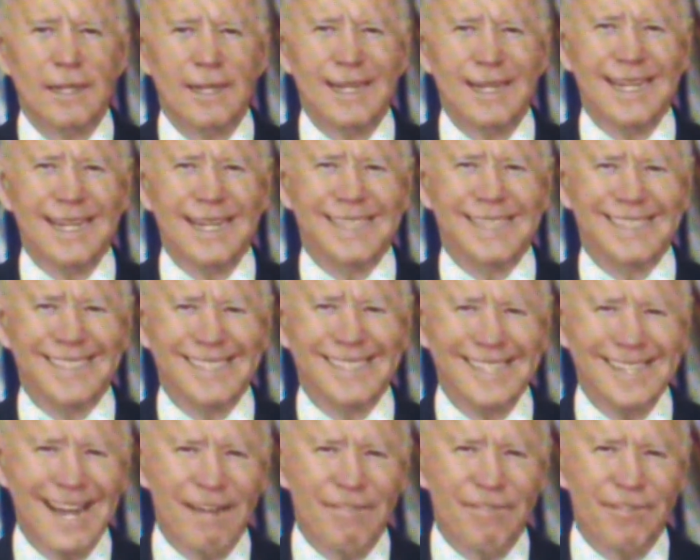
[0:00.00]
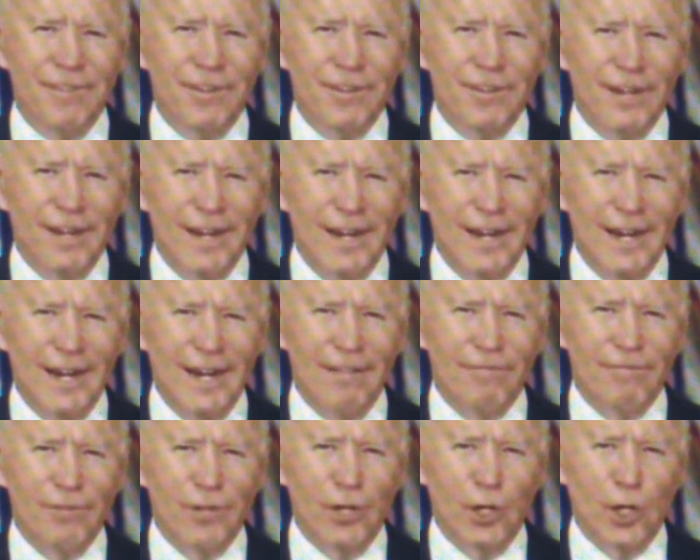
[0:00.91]
It's never,
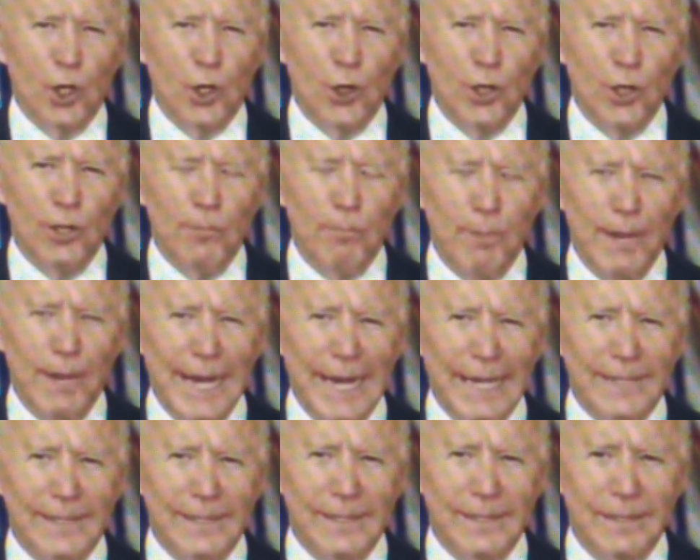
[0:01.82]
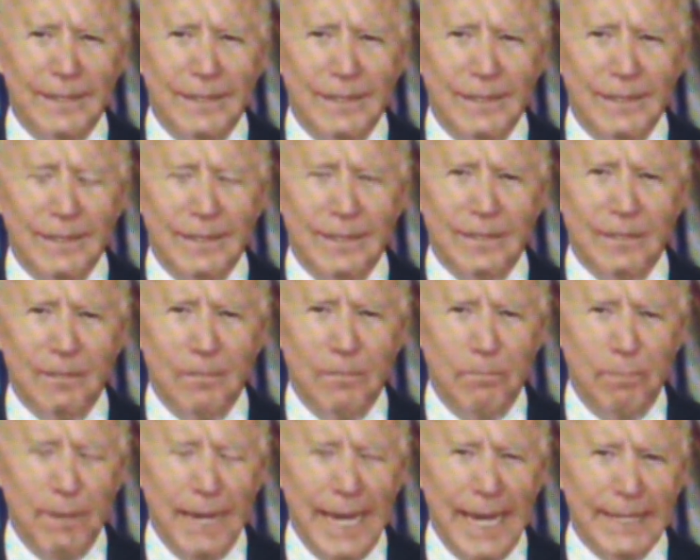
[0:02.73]
ever a good bet to
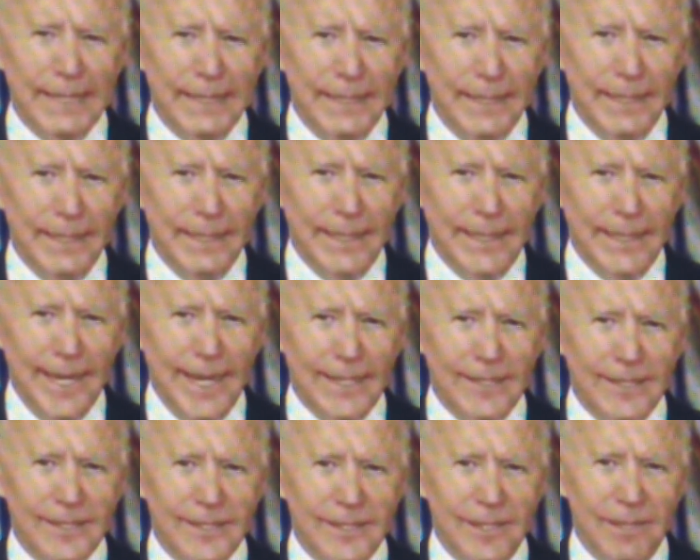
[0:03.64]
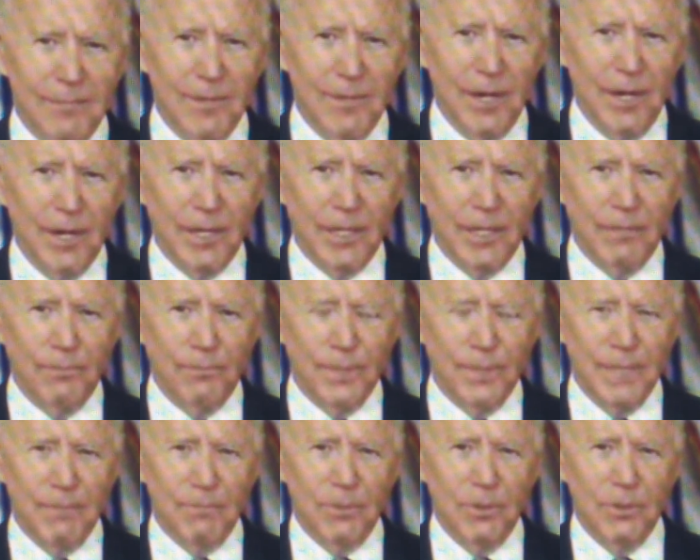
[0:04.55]
bet against the American
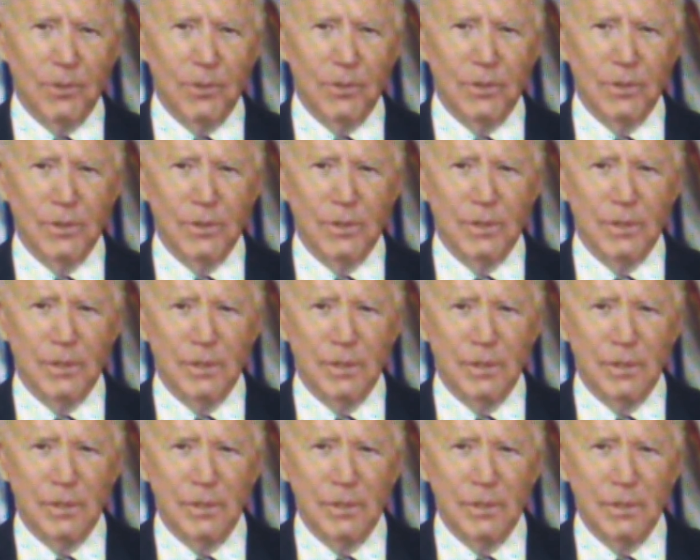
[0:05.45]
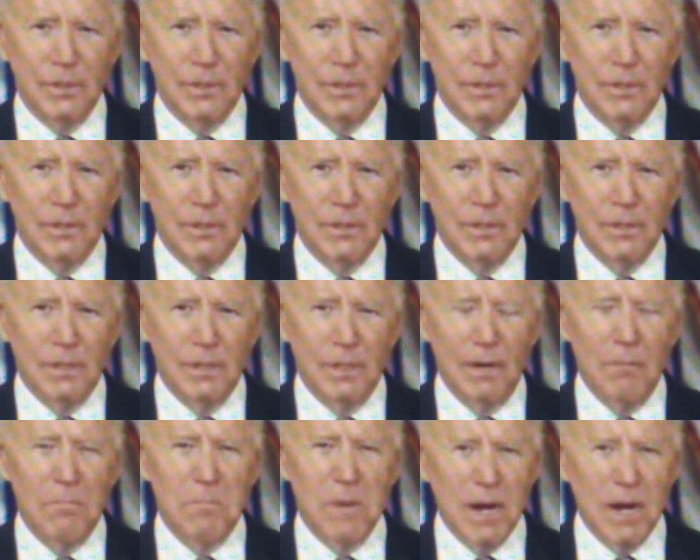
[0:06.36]
people.
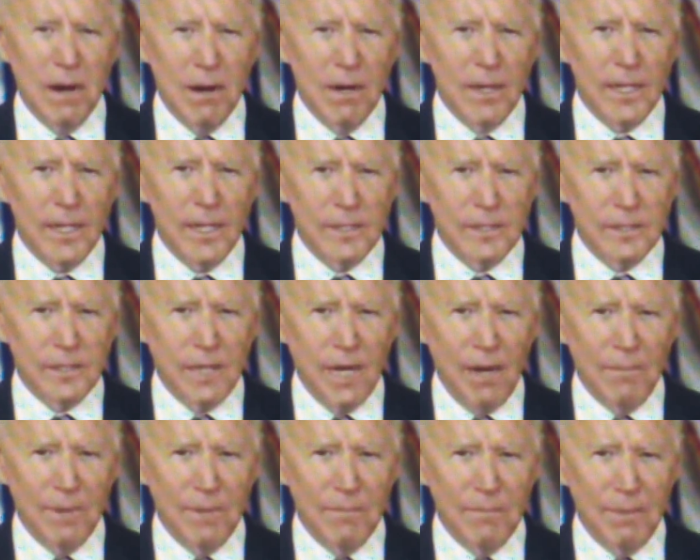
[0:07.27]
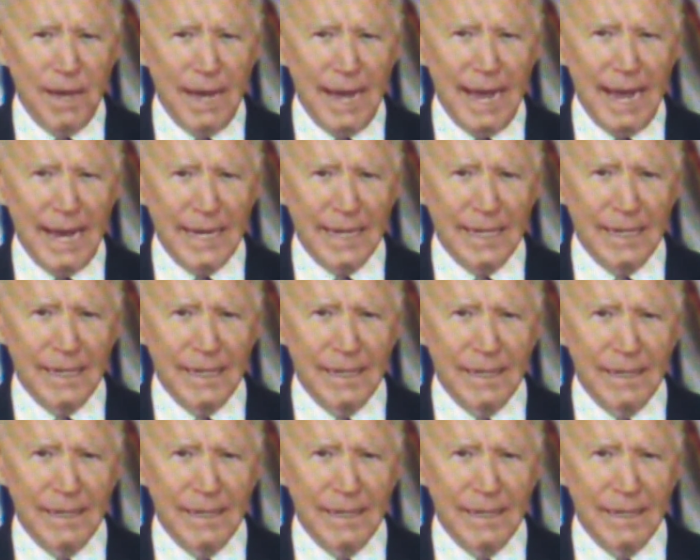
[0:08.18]
America is coming back.